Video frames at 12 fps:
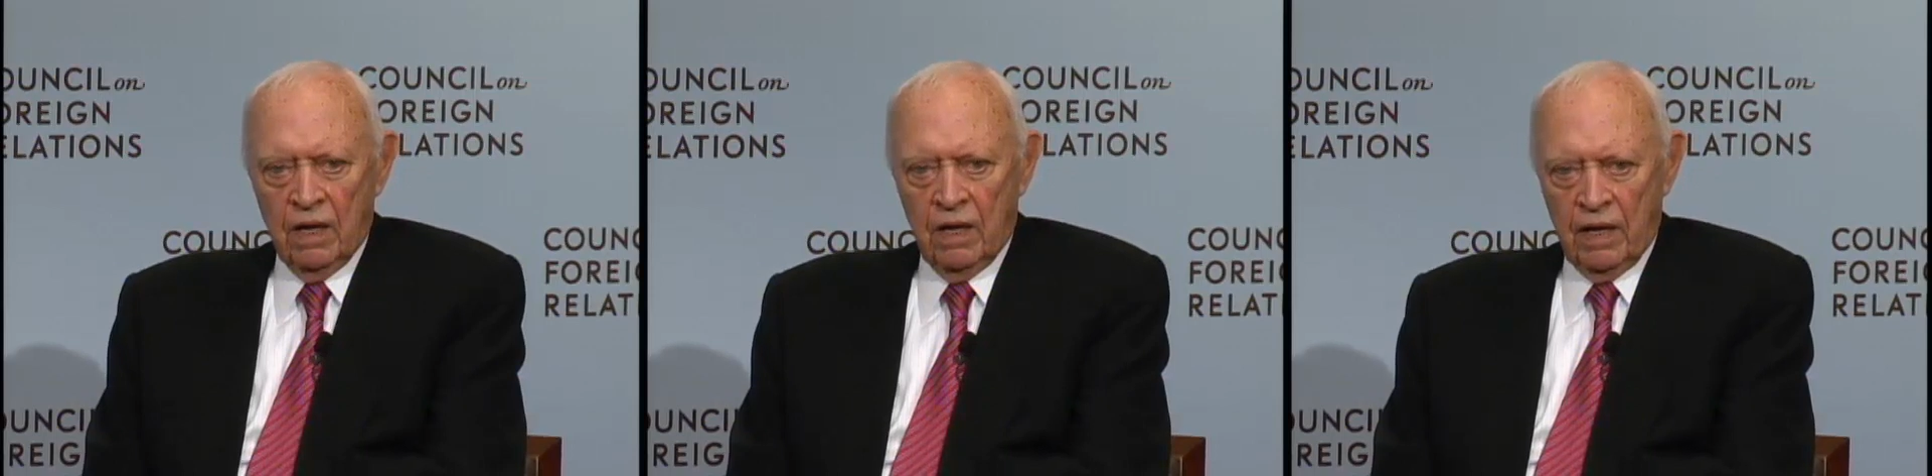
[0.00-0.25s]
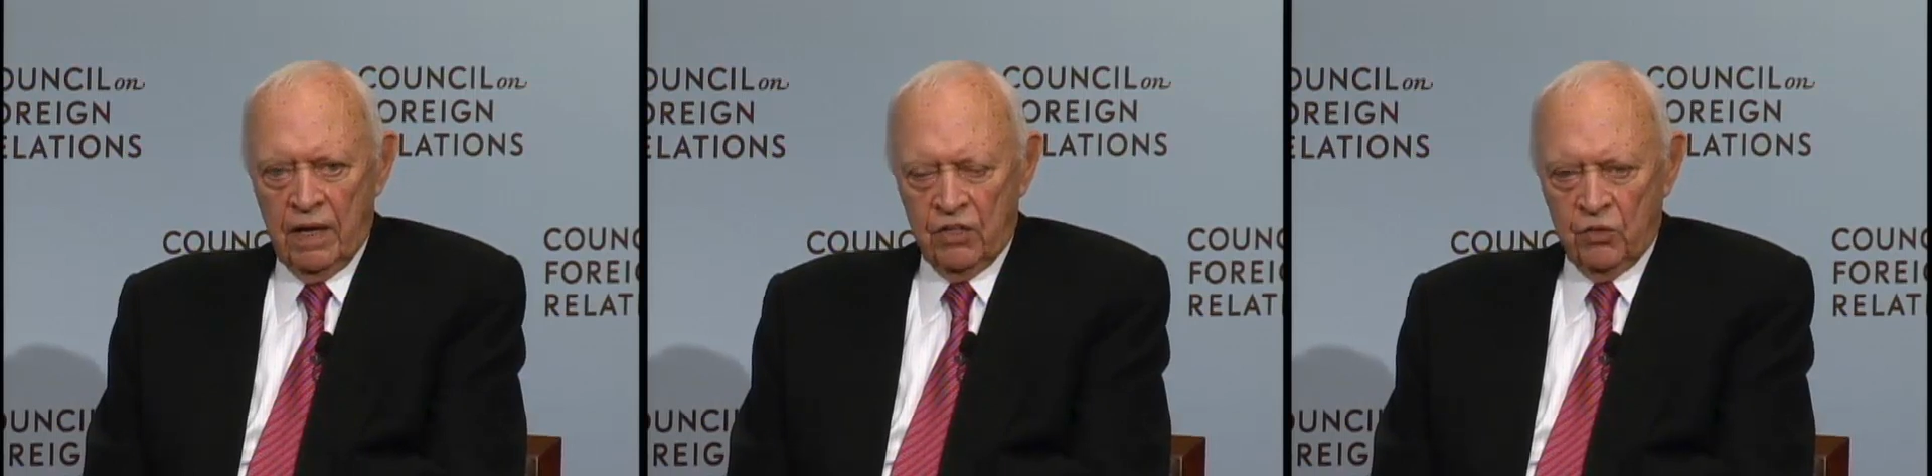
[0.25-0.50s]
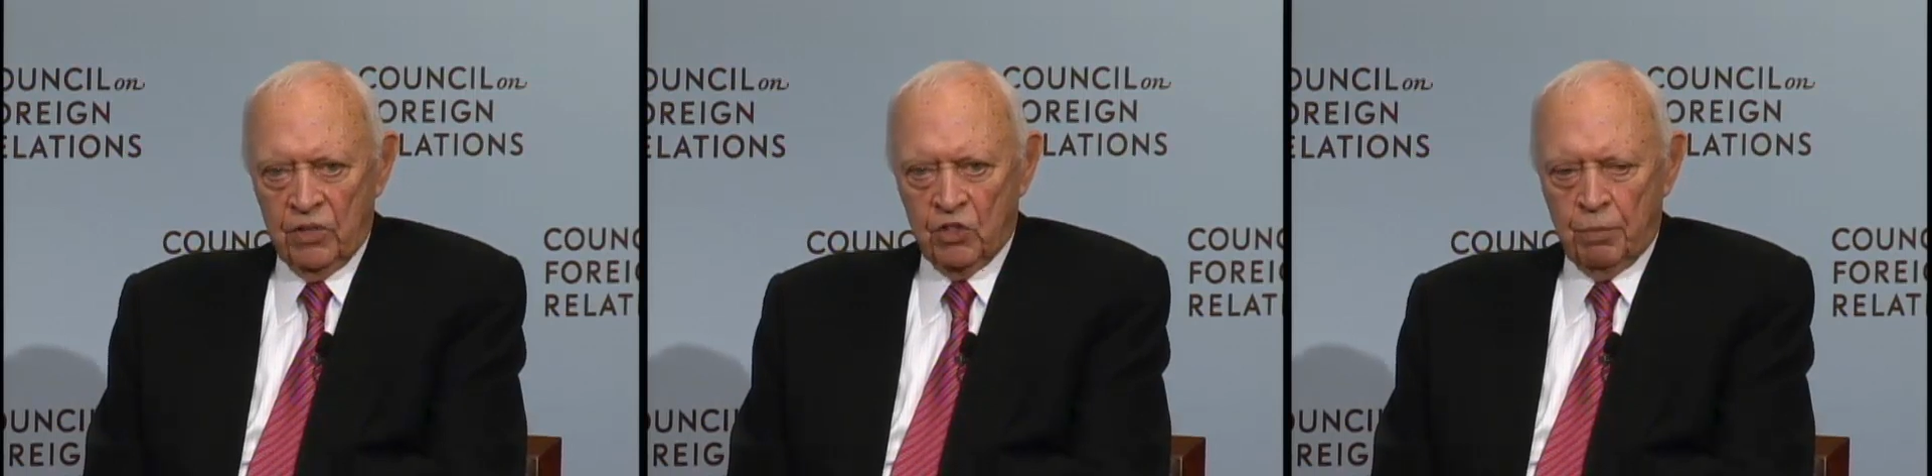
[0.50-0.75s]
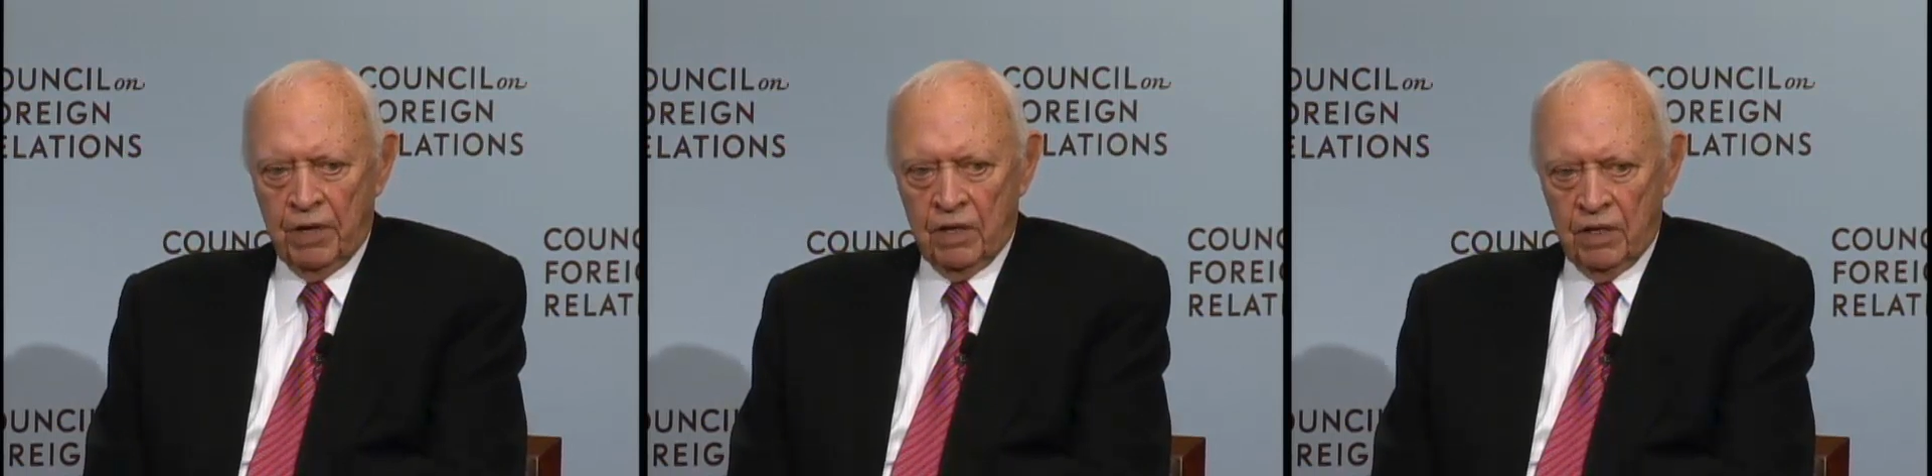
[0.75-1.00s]
and, and, to
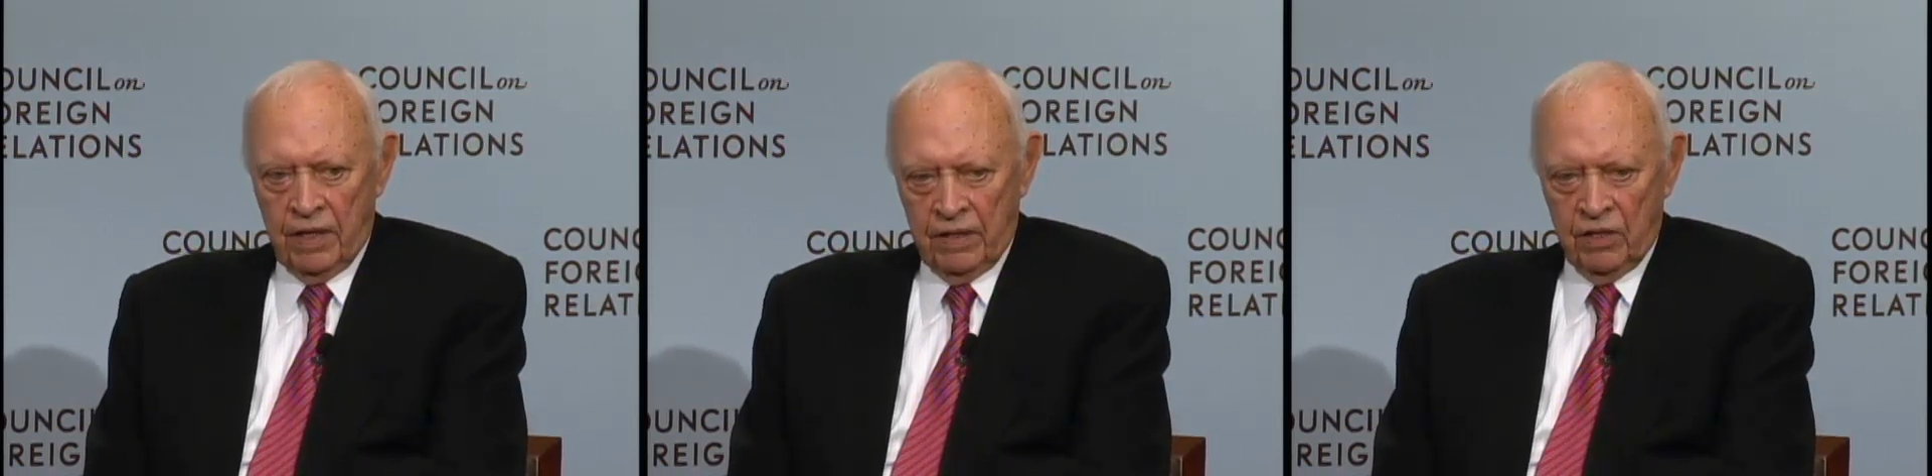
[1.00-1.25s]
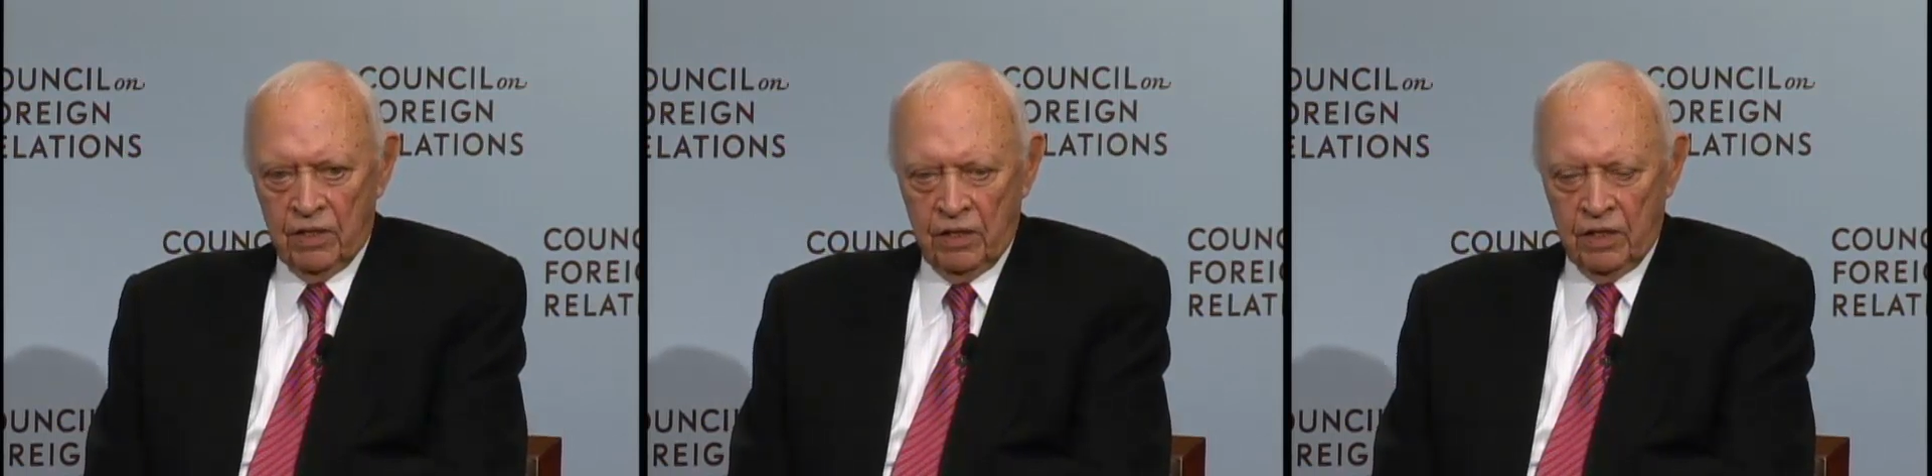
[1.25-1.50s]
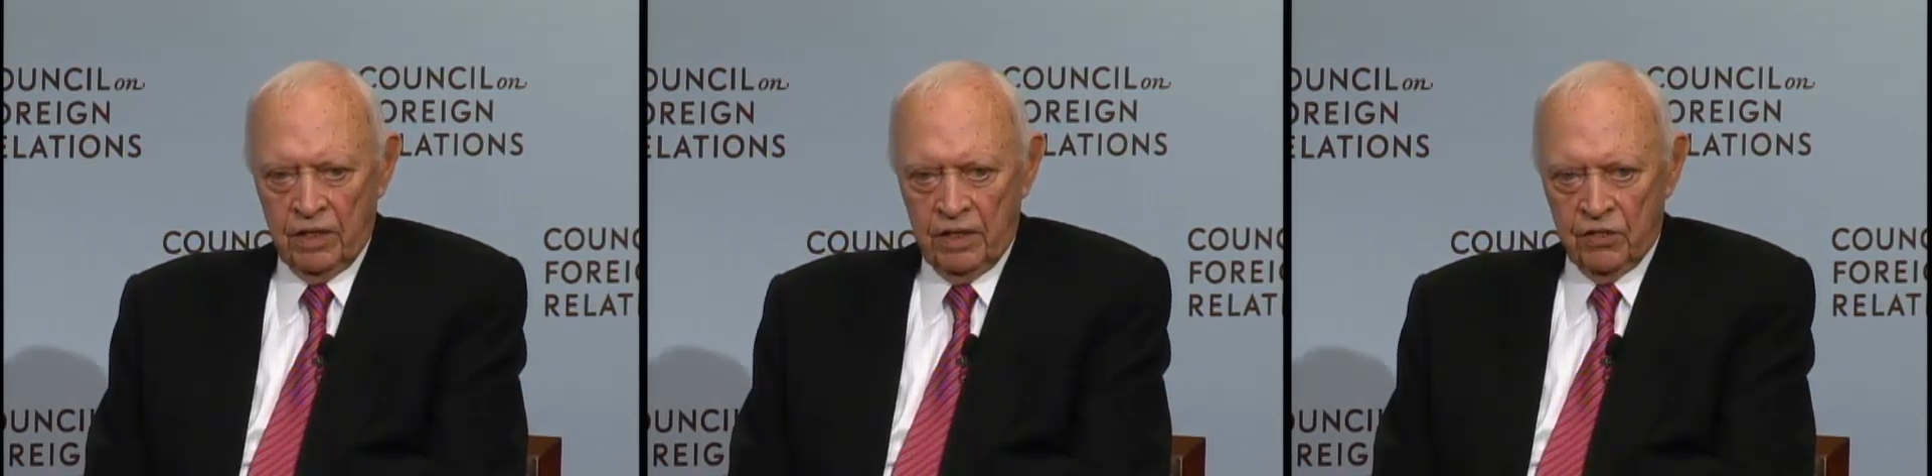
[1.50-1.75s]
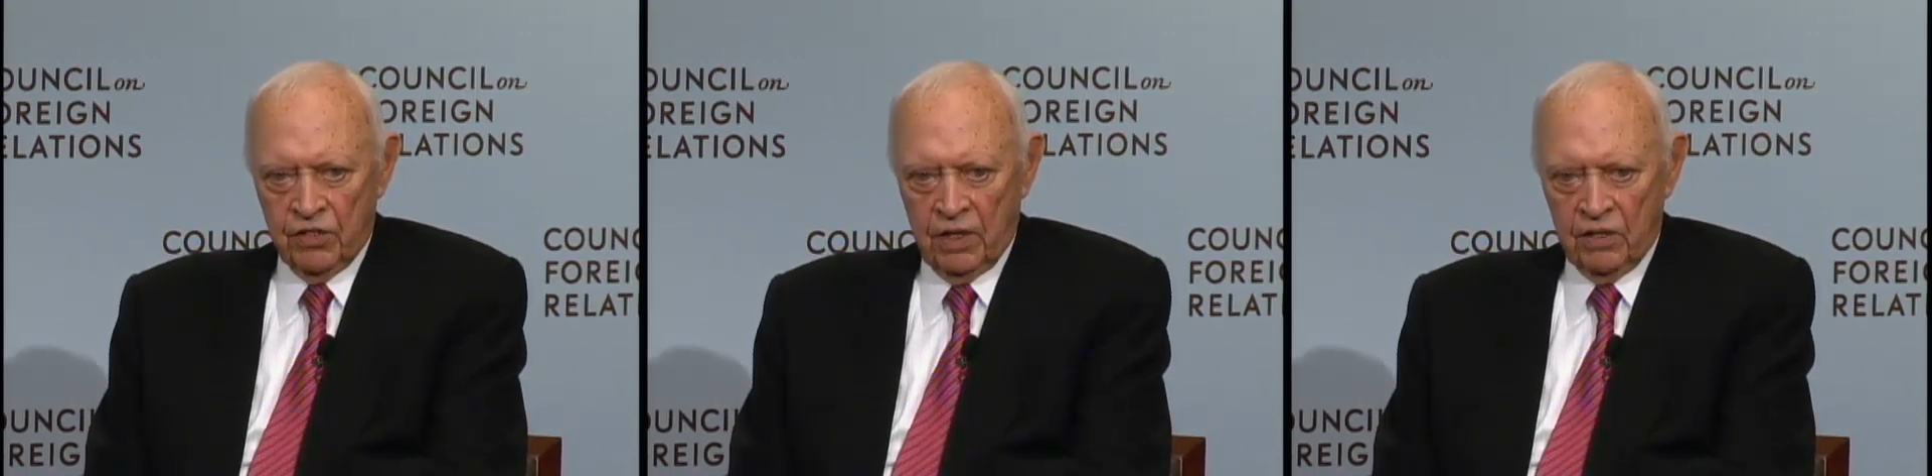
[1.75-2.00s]
expand it, and then
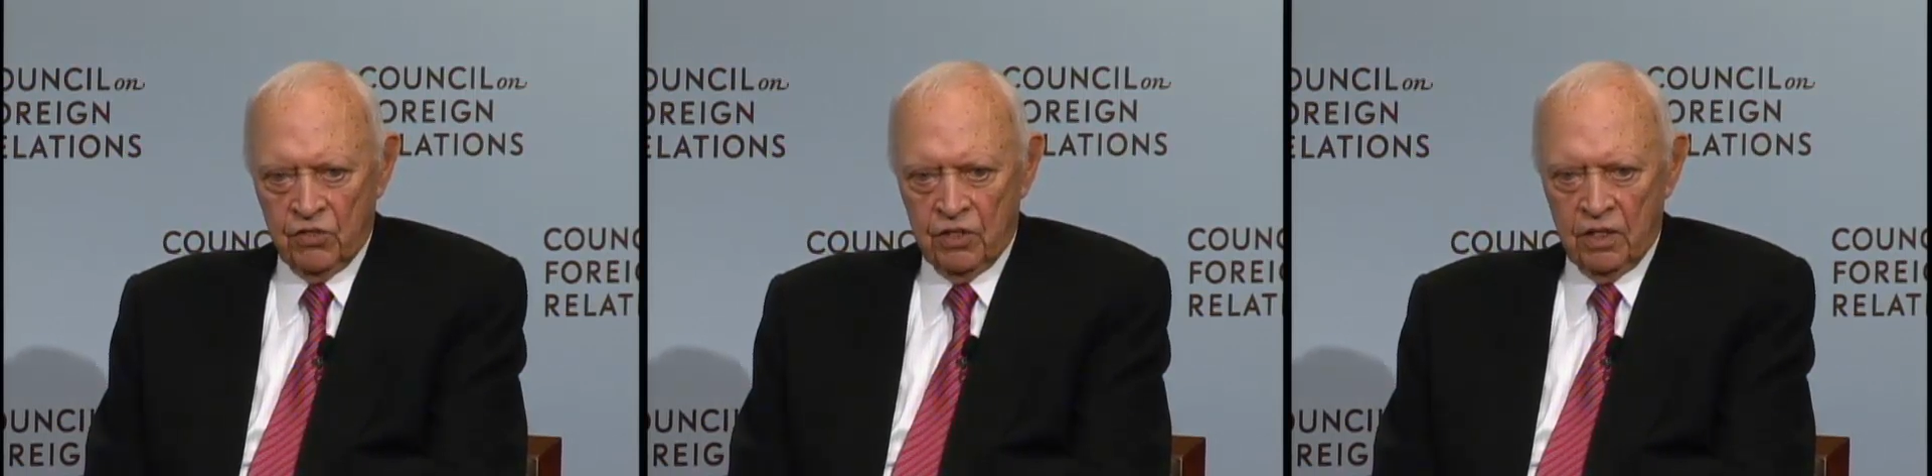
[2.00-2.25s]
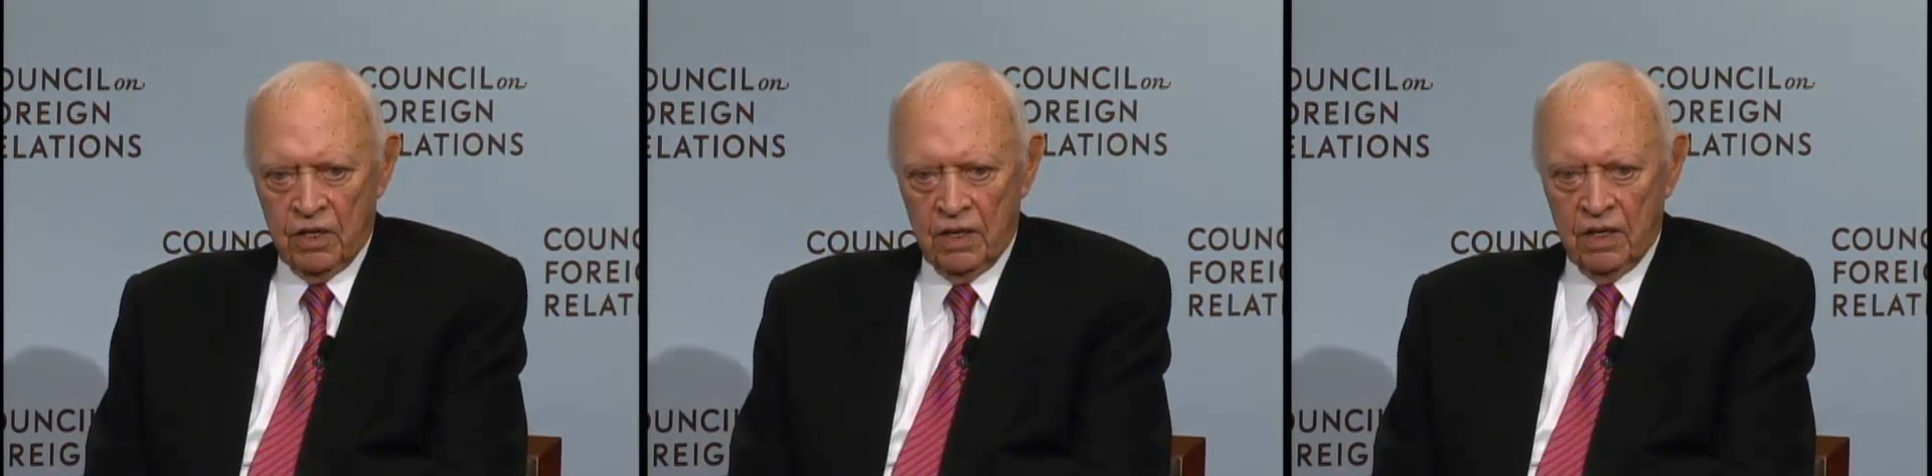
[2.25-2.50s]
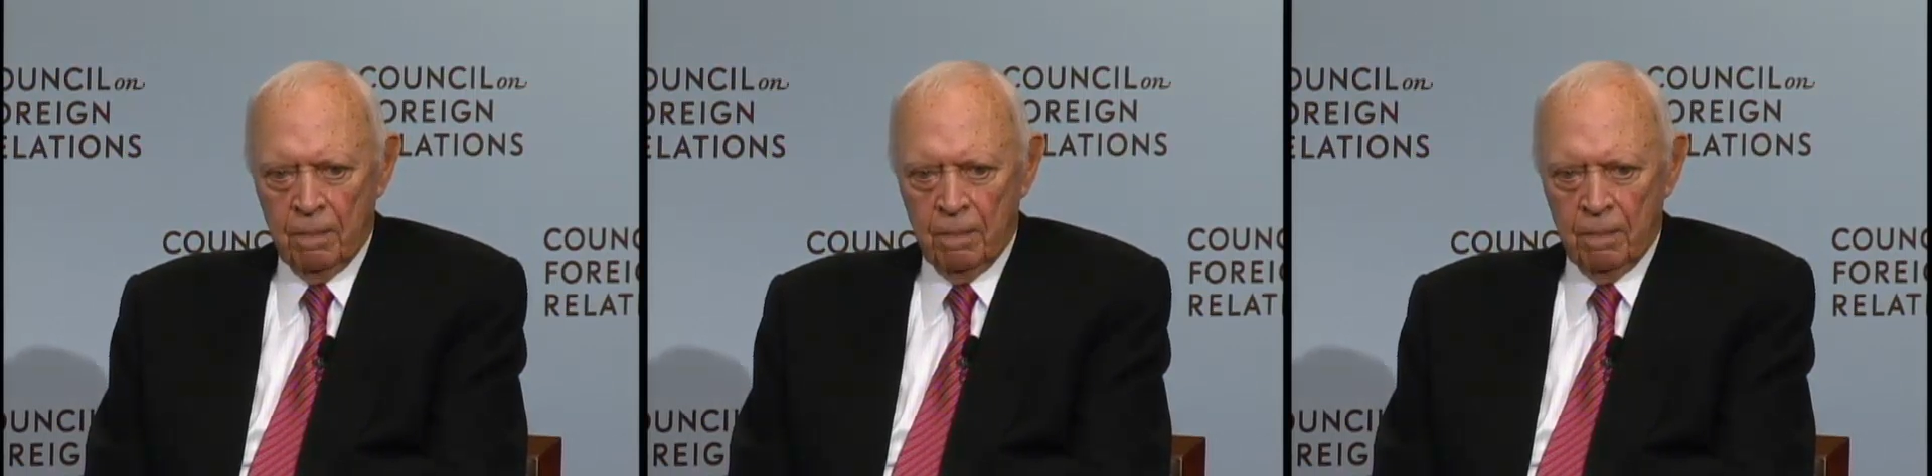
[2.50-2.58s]
Kennedy and Johnson.